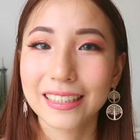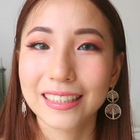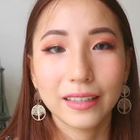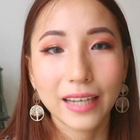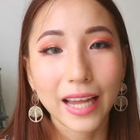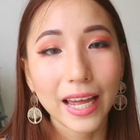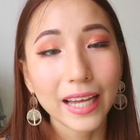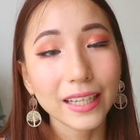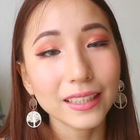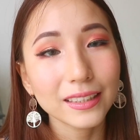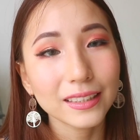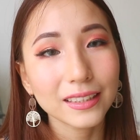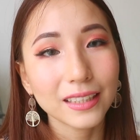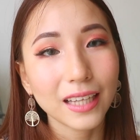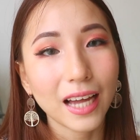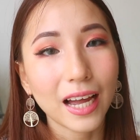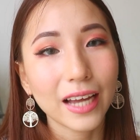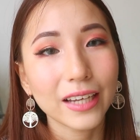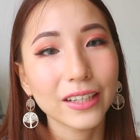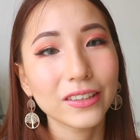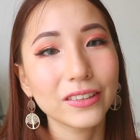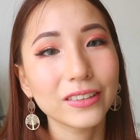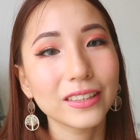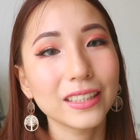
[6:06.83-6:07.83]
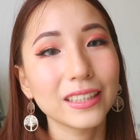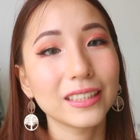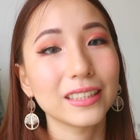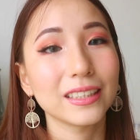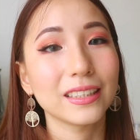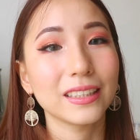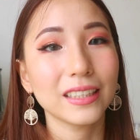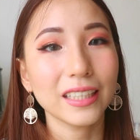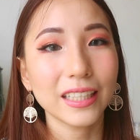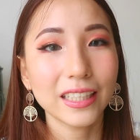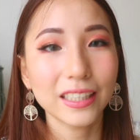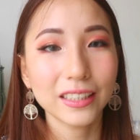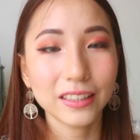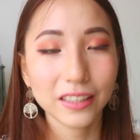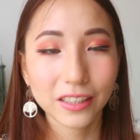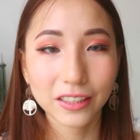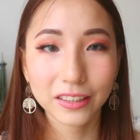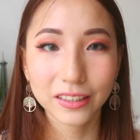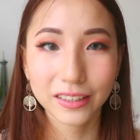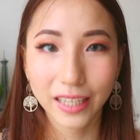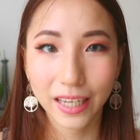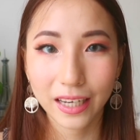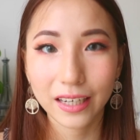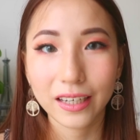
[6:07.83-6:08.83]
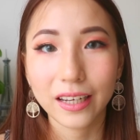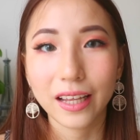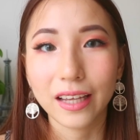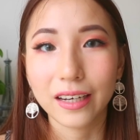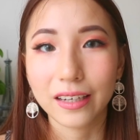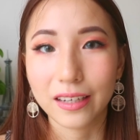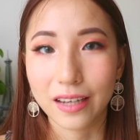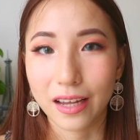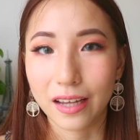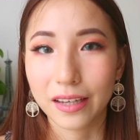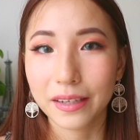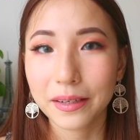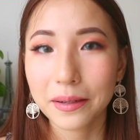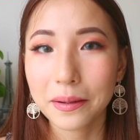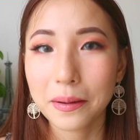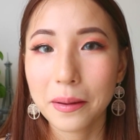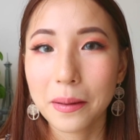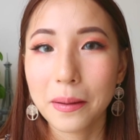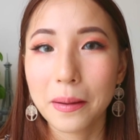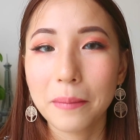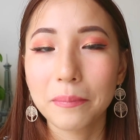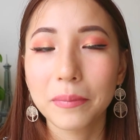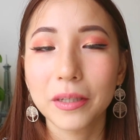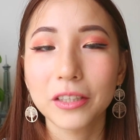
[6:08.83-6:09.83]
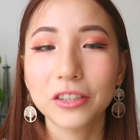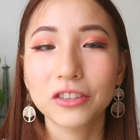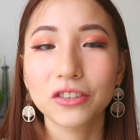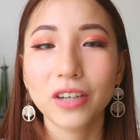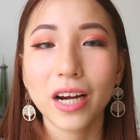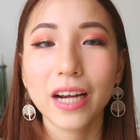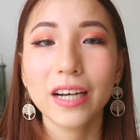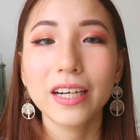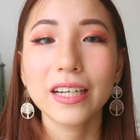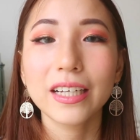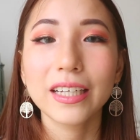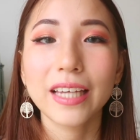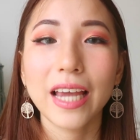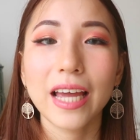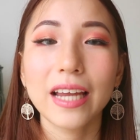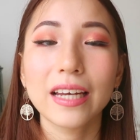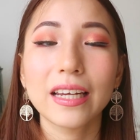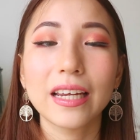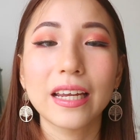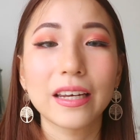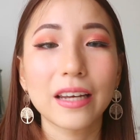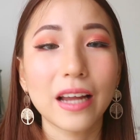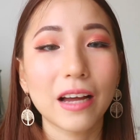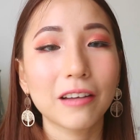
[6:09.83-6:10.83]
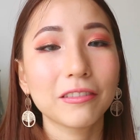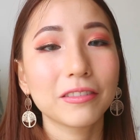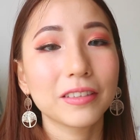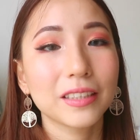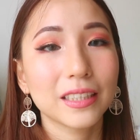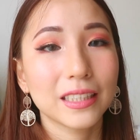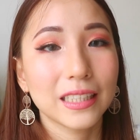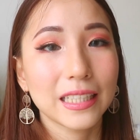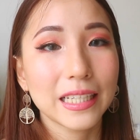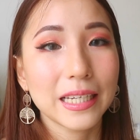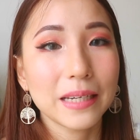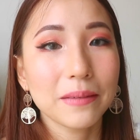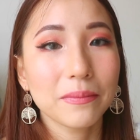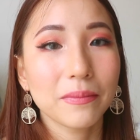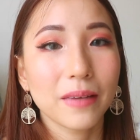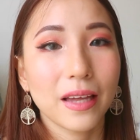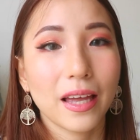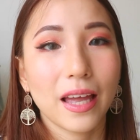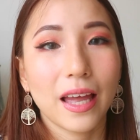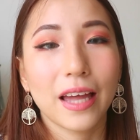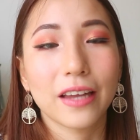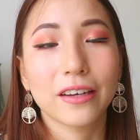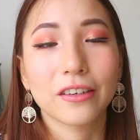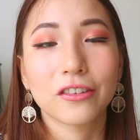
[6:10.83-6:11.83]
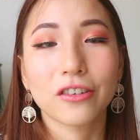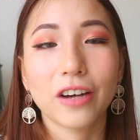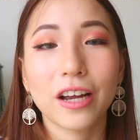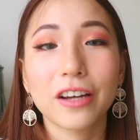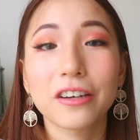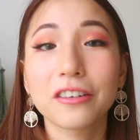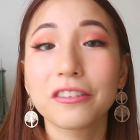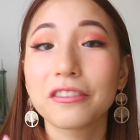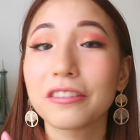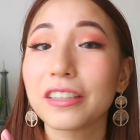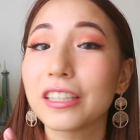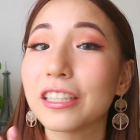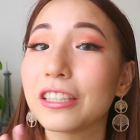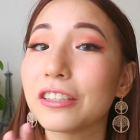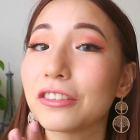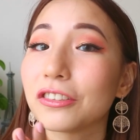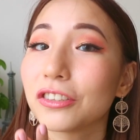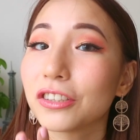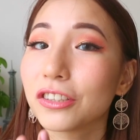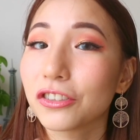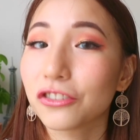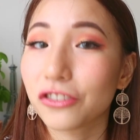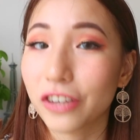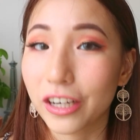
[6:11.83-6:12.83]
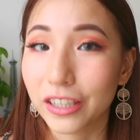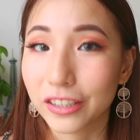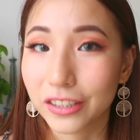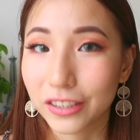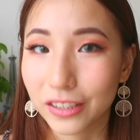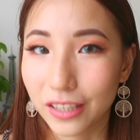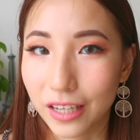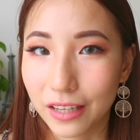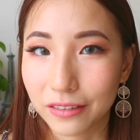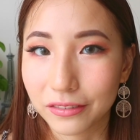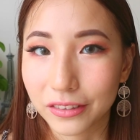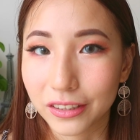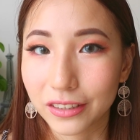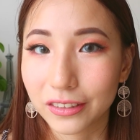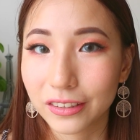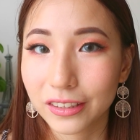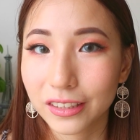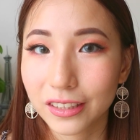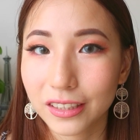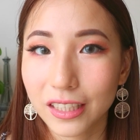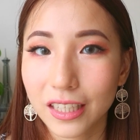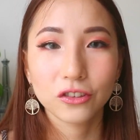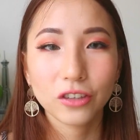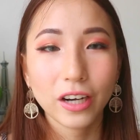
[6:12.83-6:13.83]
Next, I know this is easier said than done, but try to get enough sleep and try to reduce stress levels.